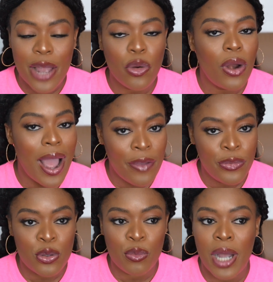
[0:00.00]
I don't
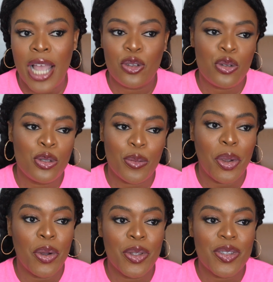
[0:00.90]
have to, but I choose to
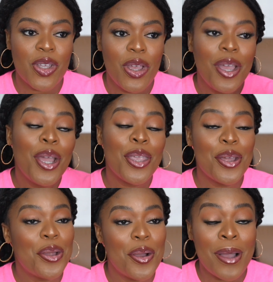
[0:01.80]
because,
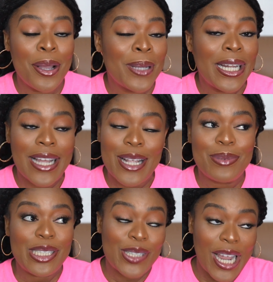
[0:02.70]
you know, my husband has
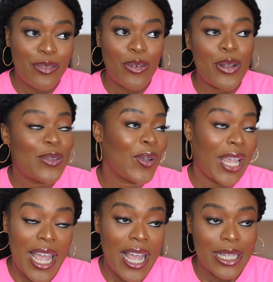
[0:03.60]
been trying for us for
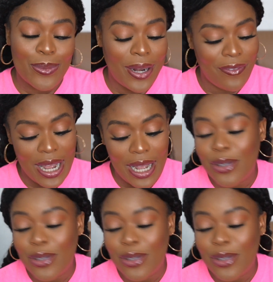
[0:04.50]
years, whatever.